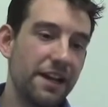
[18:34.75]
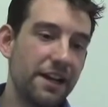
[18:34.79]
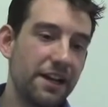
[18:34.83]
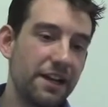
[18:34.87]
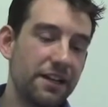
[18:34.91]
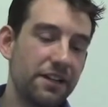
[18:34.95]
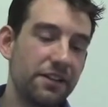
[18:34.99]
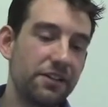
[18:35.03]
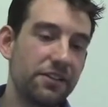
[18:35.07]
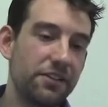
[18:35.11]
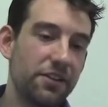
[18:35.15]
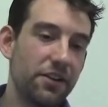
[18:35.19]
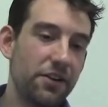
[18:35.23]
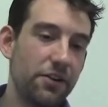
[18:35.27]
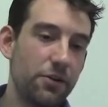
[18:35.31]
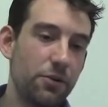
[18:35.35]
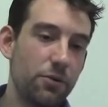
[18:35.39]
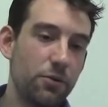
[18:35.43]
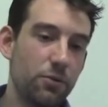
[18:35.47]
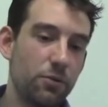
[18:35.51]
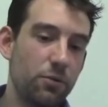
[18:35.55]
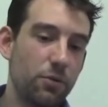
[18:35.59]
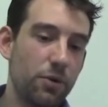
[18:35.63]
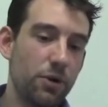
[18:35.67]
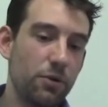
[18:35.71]
Yeah,
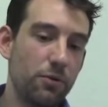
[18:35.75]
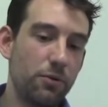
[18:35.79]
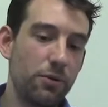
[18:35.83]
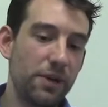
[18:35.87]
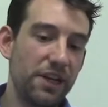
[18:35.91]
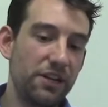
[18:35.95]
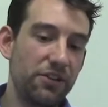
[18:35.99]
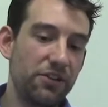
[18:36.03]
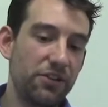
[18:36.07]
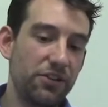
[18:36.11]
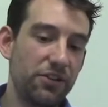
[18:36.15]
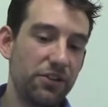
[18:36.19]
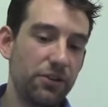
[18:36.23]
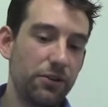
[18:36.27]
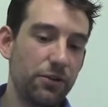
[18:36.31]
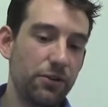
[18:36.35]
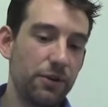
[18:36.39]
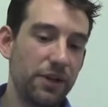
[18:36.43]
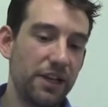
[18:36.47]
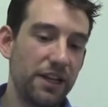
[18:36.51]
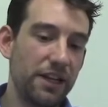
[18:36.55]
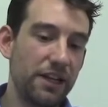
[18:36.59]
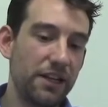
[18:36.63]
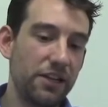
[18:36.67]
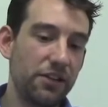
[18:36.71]
so what we
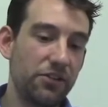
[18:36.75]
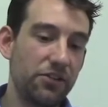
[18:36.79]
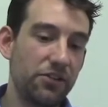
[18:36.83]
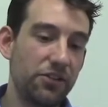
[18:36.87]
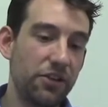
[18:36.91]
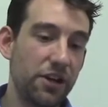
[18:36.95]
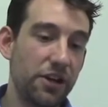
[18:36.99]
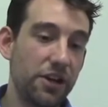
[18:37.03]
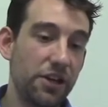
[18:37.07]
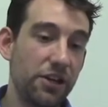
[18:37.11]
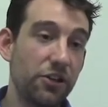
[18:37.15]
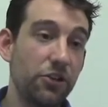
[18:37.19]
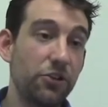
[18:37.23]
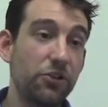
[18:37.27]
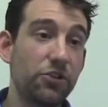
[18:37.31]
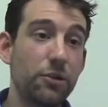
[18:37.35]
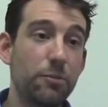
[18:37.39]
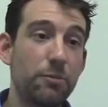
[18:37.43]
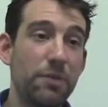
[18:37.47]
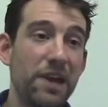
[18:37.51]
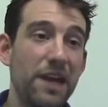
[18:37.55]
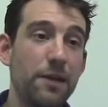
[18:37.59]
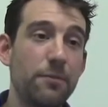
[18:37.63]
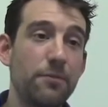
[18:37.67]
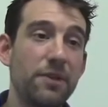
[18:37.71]
do is use
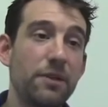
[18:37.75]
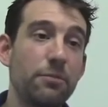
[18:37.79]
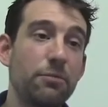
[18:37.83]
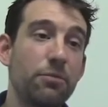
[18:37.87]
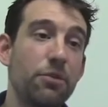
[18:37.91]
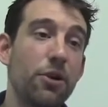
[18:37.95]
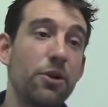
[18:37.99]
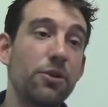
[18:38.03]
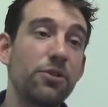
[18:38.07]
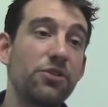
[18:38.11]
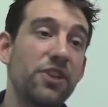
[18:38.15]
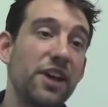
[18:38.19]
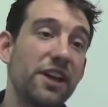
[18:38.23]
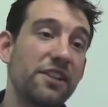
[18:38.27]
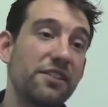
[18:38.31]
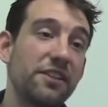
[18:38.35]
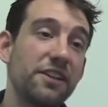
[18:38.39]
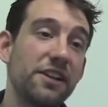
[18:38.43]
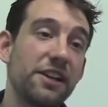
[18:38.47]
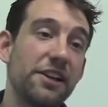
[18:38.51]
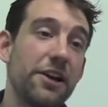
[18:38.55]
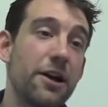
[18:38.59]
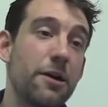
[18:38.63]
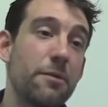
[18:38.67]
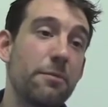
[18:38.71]
a payment
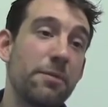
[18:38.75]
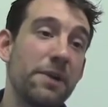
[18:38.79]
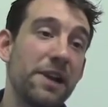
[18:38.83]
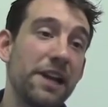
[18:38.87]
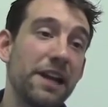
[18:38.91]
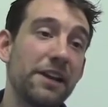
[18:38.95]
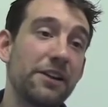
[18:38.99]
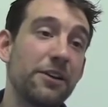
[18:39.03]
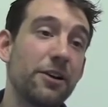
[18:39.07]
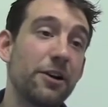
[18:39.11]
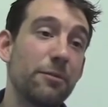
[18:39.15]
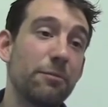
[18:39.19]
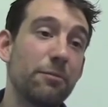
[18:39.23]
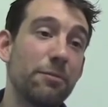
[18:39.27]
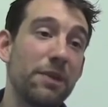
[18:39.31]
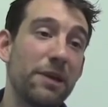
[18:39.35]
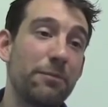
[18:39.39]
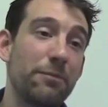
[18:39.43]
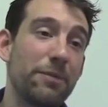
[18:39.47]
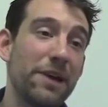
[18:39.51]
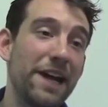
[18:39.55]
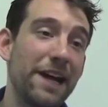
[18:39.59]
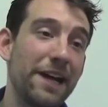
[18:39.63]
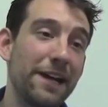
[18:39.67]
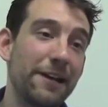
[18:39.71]
processing company called
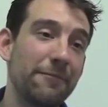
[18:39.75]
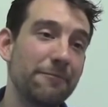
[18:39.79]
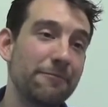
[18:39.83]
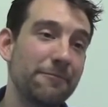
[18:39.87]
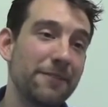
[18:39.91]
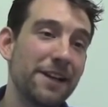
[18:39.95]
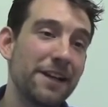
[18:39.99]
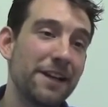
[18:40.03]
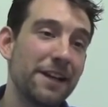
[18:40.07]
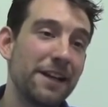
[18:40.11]
BitPay.